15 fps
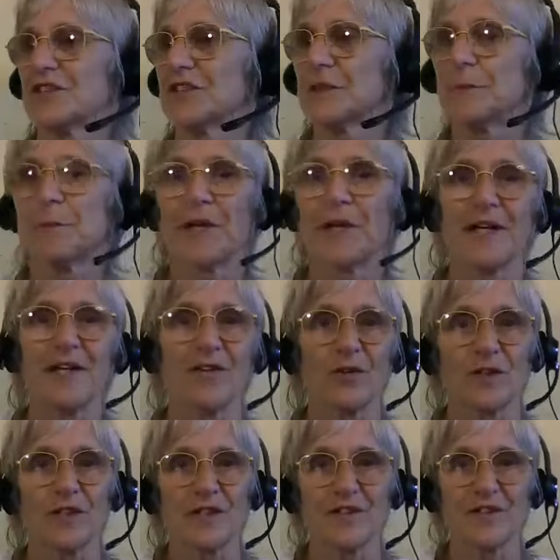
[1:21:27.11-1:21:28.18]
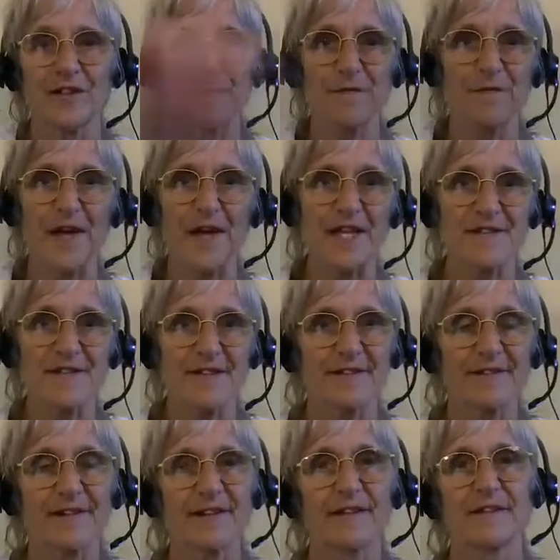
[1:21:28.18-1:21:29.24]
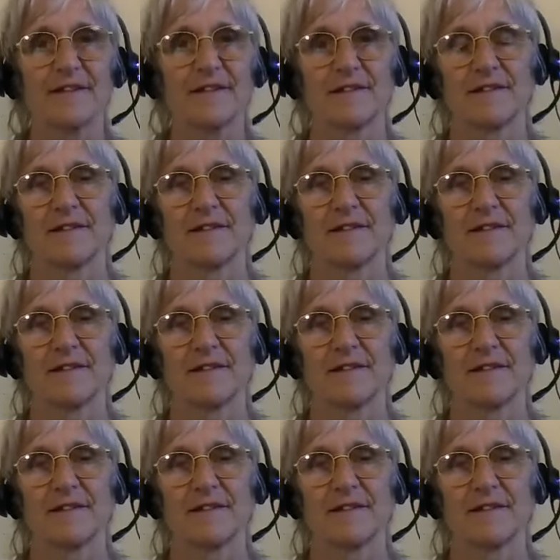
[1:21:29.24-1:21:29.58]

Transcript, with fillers: You see bodies or you see faces here.